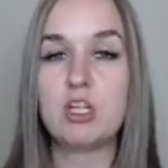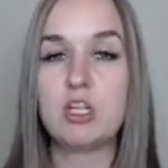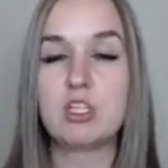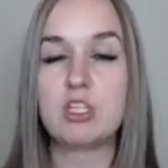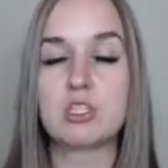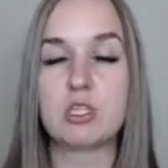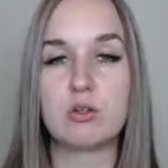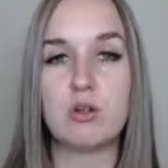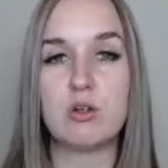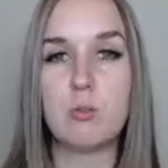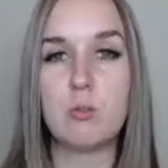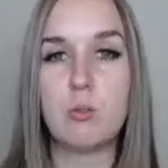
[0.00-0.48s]

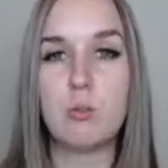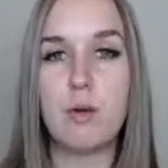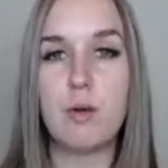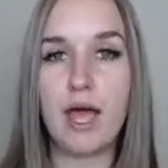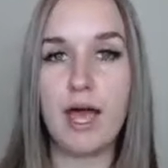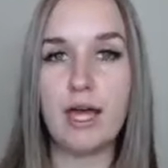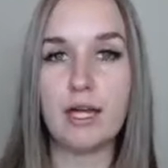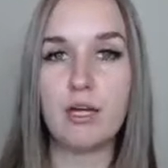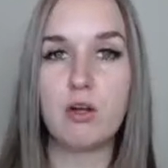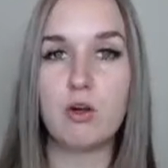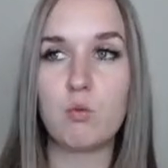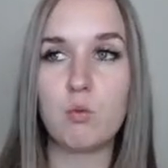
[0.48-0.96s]
So no
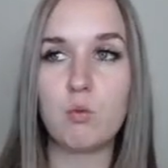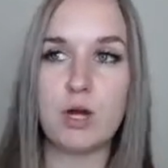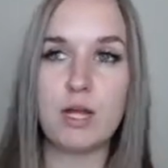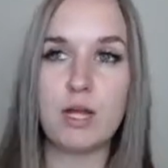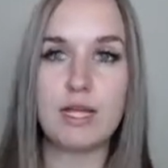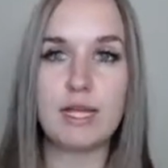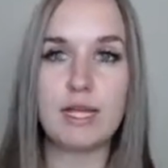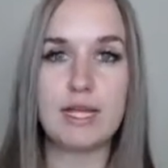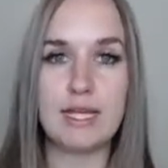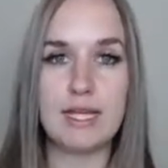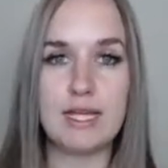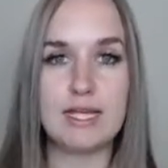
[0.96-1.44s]
matter
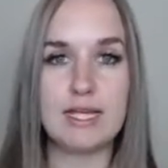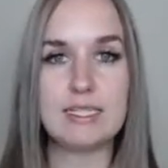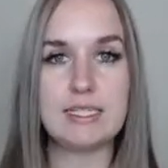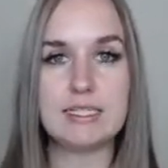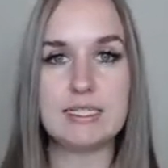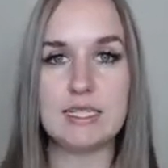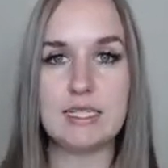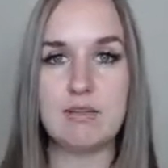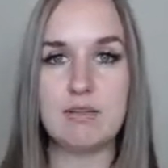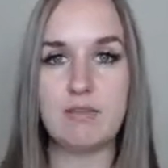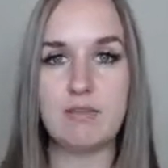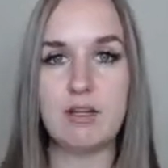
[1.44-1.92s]
what it
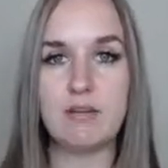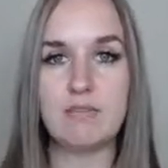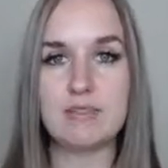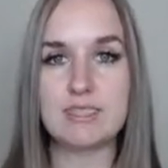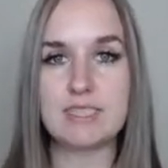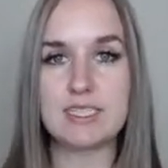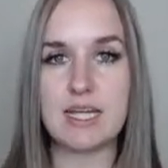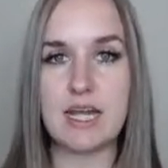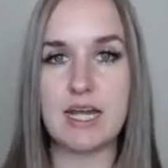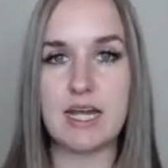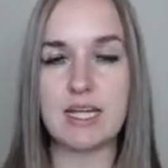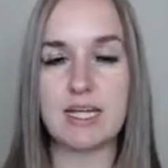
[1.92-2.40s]
is, even if
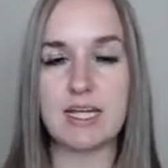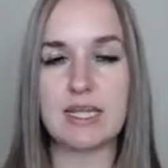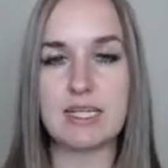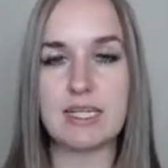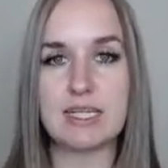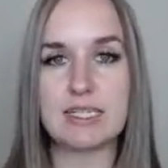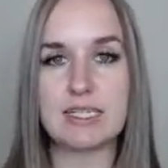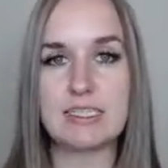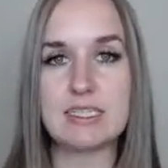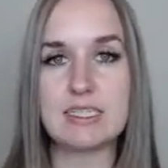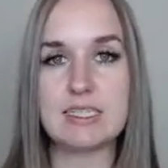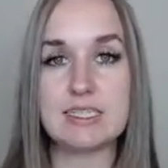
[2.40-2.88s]
it's not like
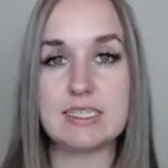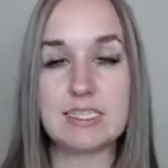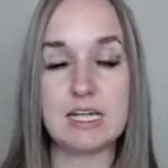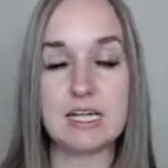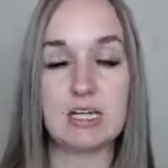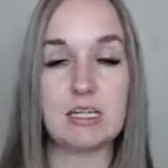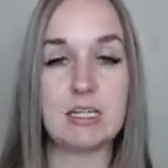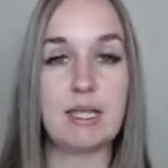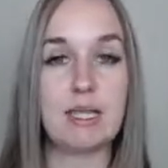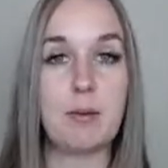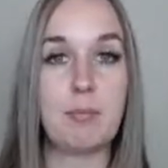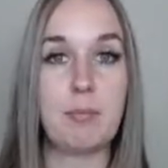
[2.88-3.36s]

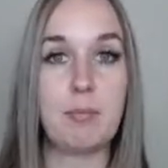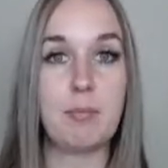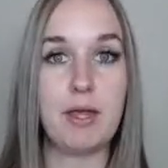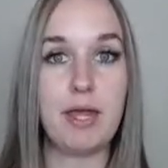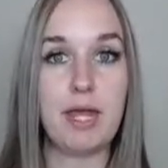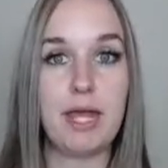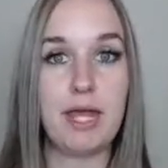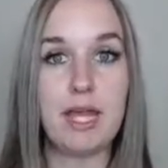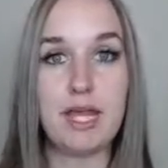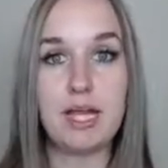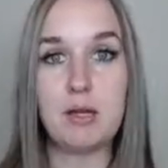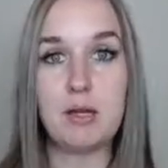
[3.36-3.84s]
necessarily a
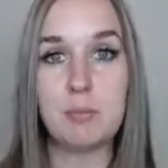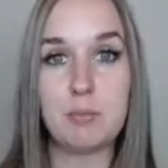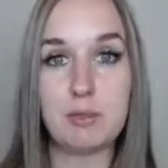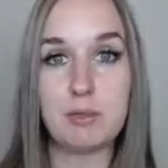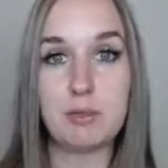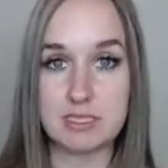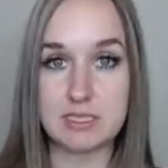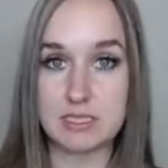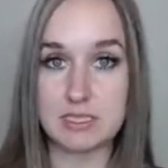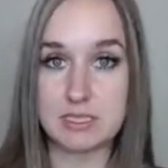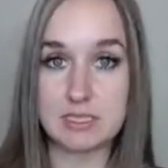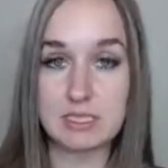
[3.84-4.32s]
paid
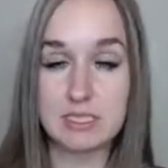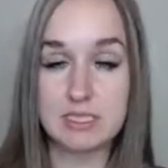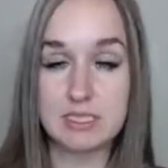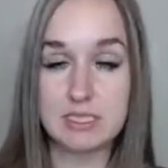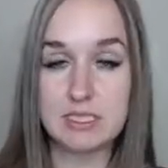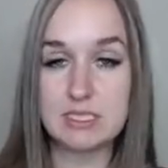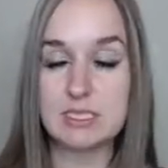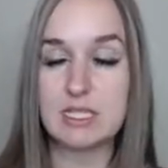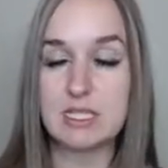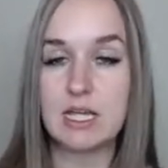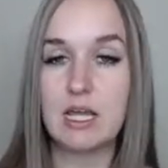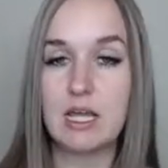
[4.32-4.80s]

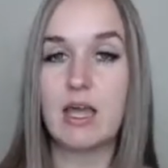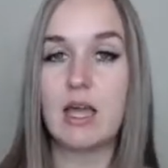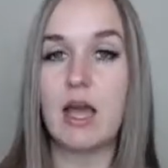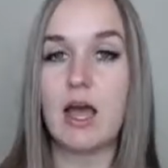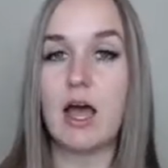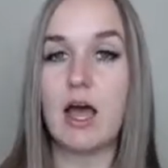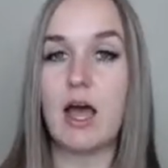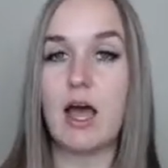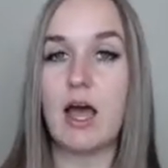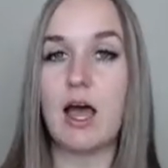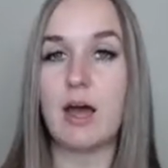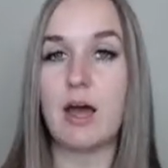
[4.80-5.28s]
business,
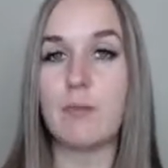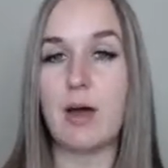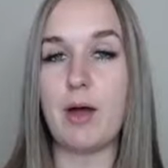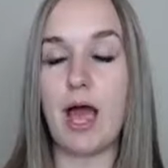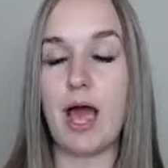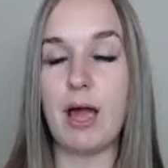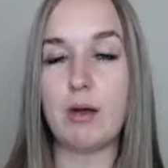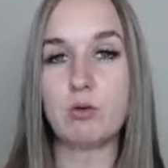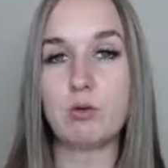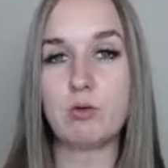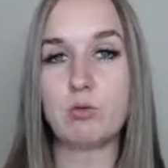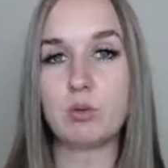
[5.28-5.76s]

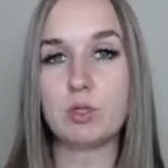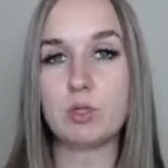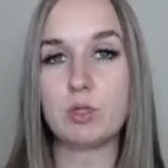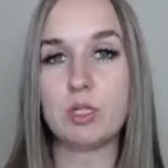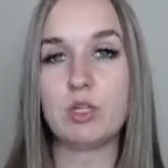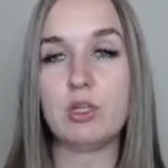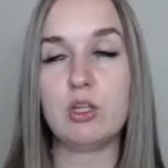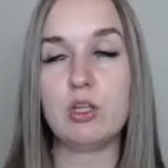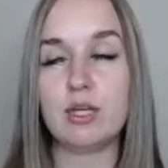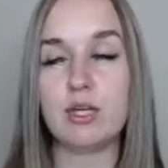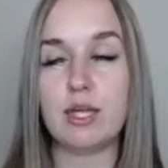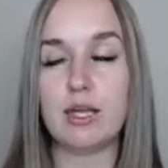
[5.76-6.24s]
I would
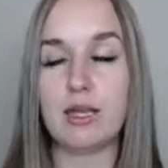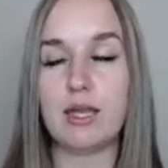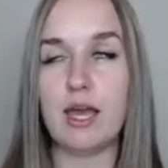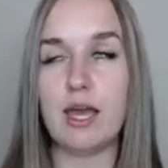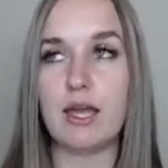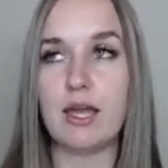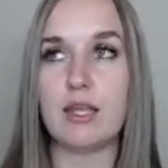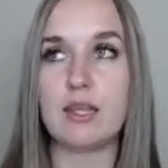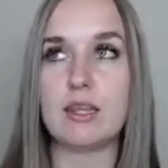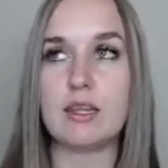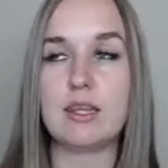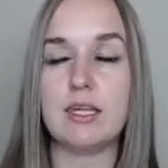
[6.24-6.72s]
really look at
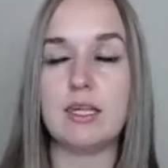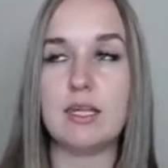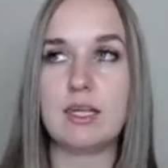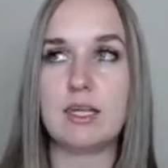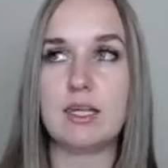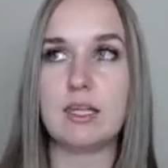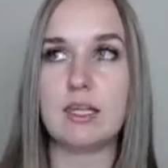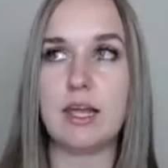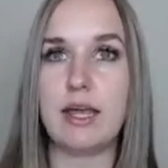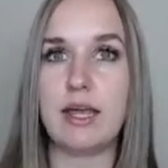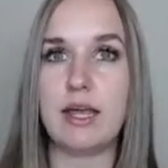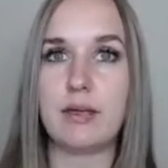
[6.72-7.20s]
that and
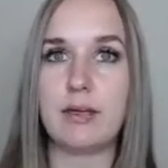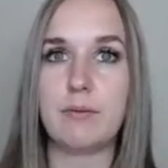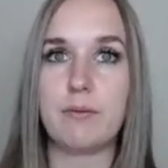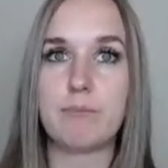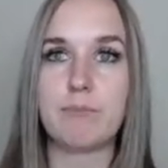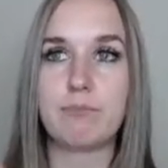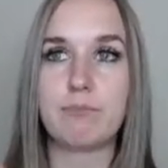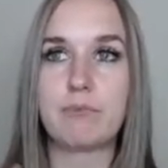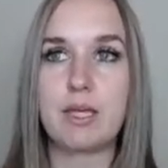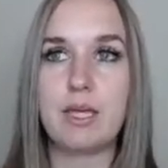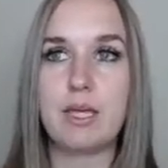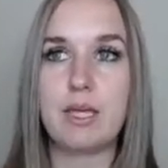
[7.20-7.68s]
think like,
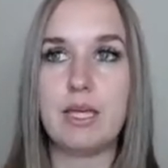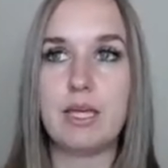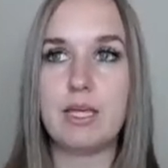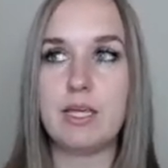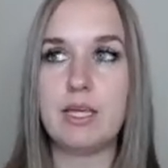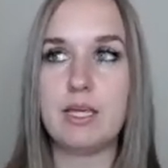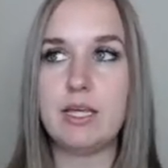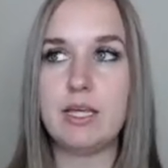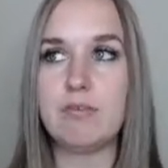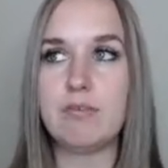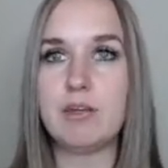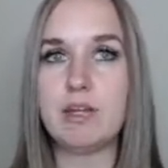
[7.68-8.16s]

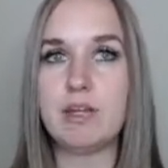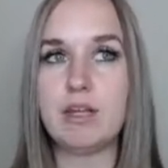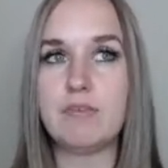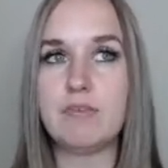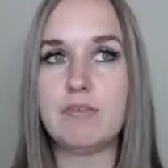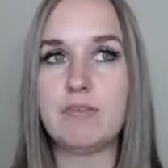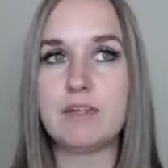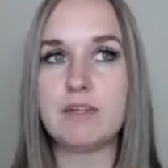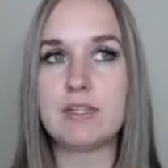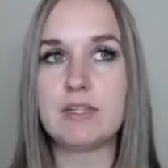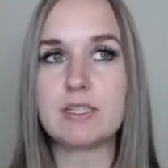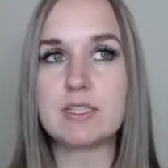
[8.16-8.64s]
even
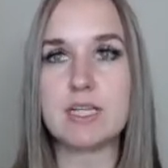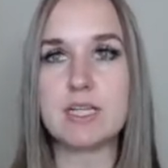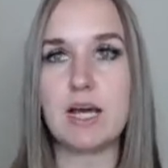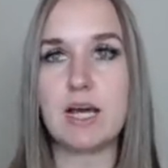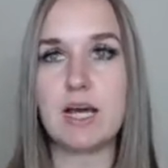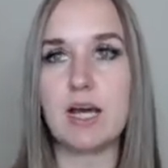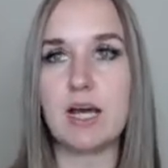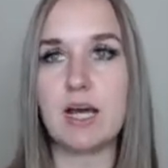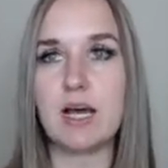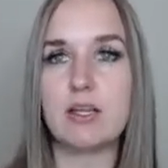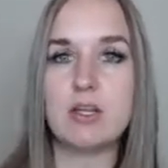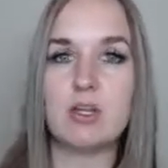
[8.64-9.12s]
if it's
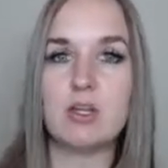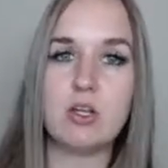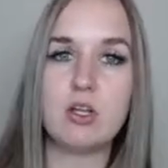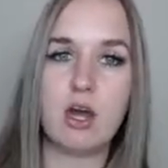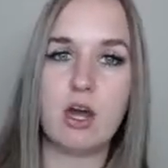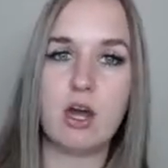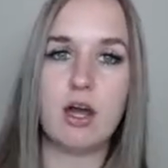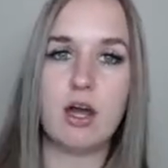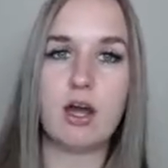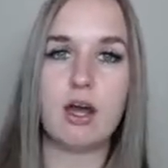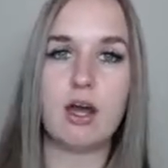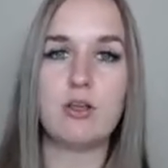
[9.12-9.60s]
a
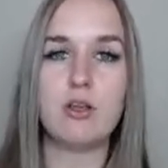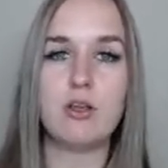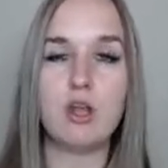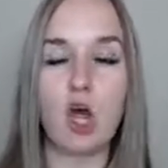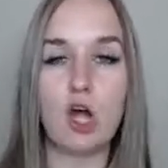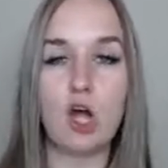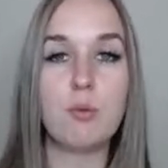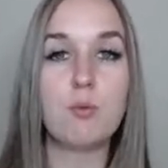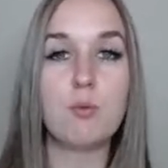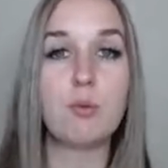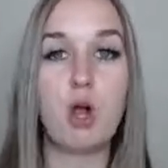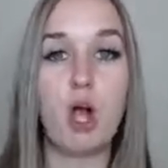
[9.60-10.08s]

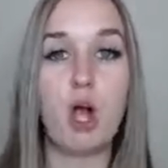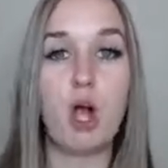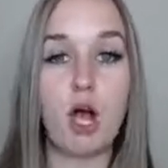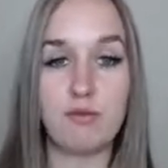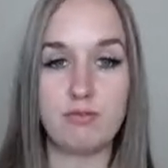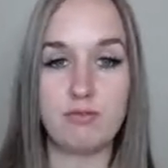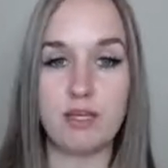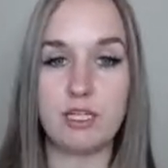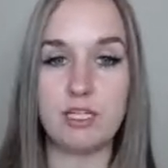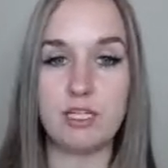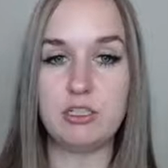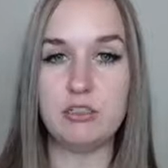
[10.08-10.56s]

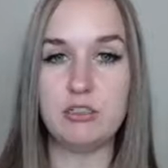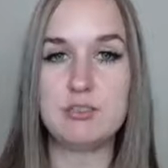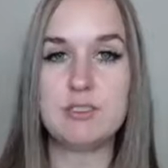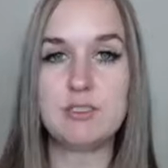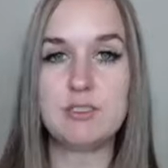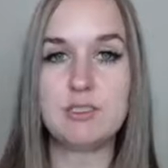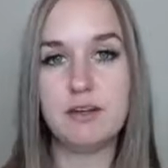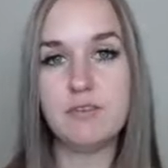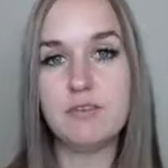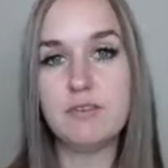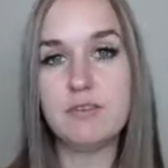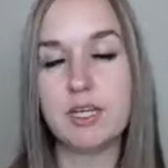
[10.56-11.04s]
nonprofit, you
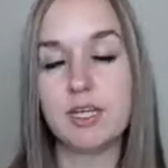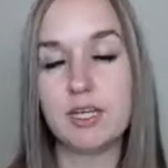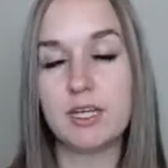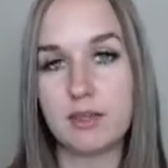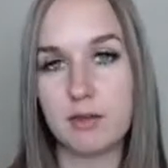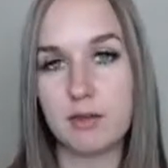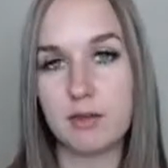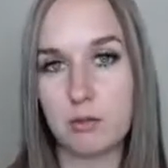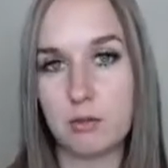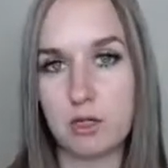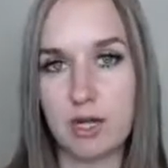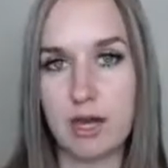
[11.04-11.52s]
still have to get
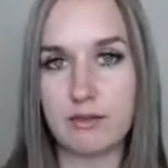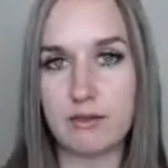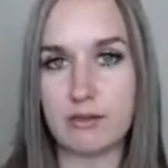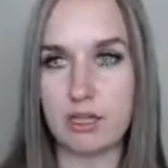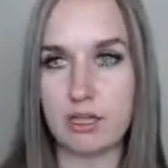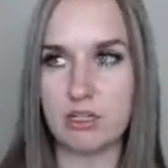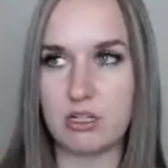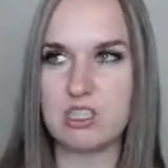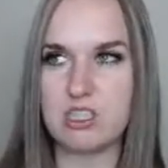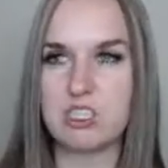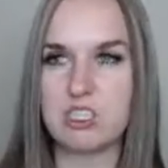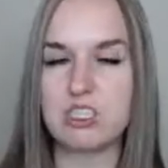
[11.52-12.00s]
the word out
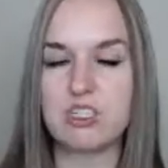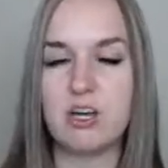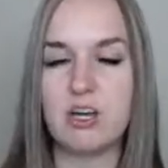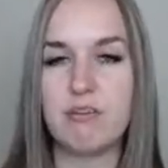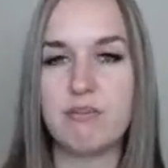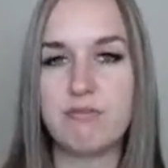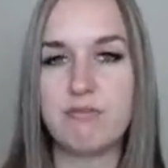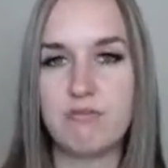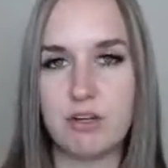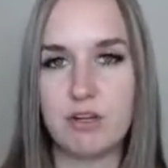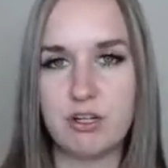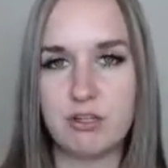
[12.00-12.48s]
there. You still
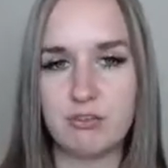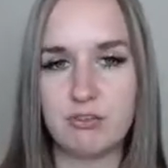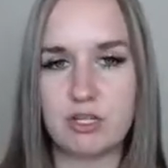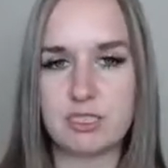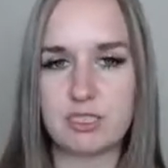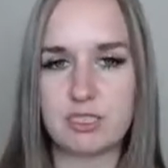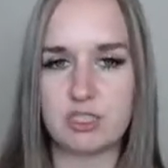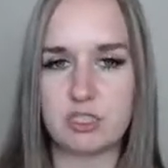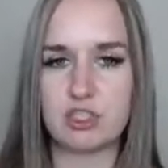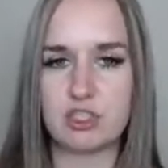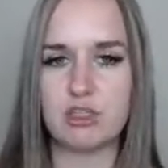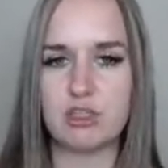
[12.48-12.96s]
have
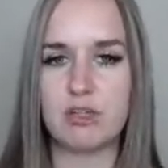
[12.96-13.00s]
fundraisers.